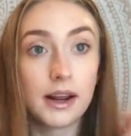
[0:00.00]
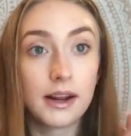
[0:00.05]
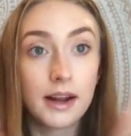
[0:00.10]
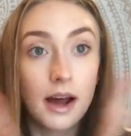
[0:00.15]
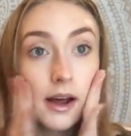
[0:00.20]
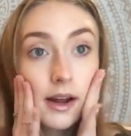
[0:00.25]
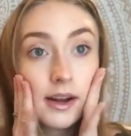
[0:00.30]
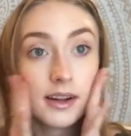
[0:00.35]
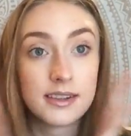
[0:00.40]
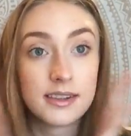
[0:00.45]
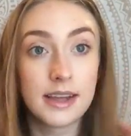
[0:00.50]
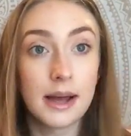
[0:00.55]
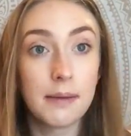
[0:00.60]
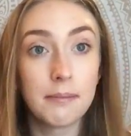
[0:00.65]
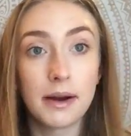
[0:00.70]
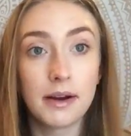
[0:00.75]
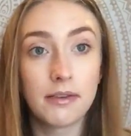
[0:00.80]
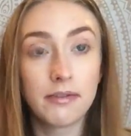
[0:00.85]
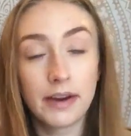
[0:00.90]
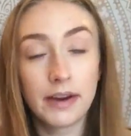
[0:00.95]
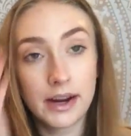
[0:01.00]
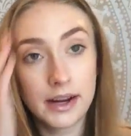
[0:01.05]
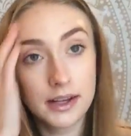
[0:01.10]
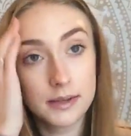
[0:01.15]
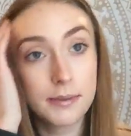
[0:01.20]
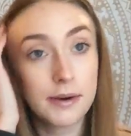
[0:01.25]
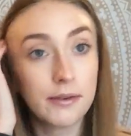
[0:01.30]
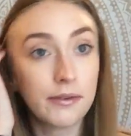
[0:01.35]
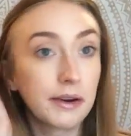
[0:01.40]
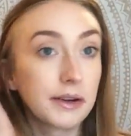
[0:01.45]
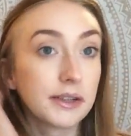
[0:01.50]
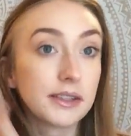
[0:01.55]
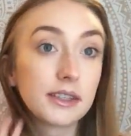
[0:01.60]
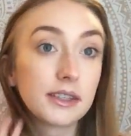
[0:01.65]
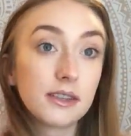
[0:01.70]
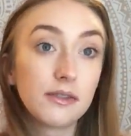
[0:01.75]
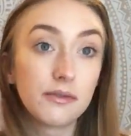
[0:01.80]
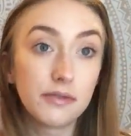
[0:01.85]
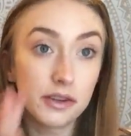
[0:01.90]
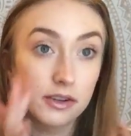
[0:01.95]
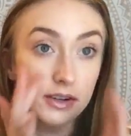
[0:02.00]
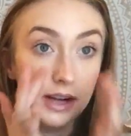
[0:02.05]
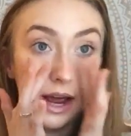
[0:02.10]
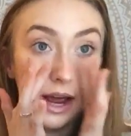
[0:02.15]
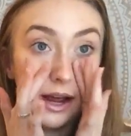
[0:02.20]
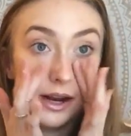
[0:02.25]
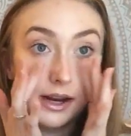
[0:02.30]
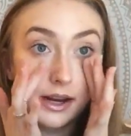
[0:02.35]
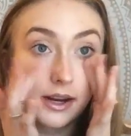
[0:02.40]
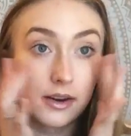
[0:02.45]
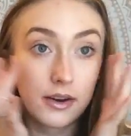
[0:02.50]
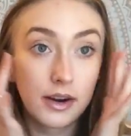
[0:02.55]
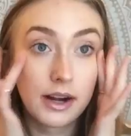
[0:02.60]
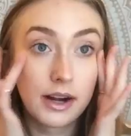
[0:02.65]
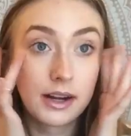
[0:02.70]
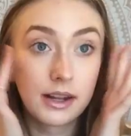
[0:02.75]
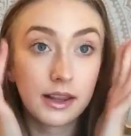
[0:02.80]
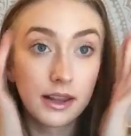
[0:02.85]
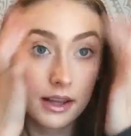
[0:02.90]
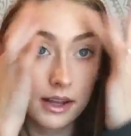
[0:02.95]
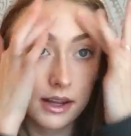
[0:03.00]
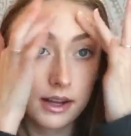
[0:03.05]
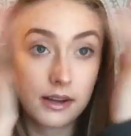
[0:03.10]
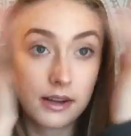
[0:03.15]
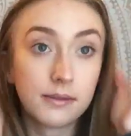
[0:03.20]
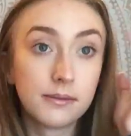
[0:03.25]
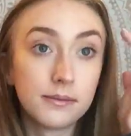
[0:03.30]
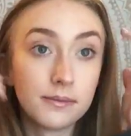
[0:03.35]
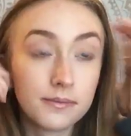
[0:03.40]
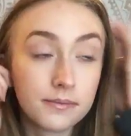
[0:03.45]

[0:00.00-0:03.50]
it set my face doesn't feel tacky or anything.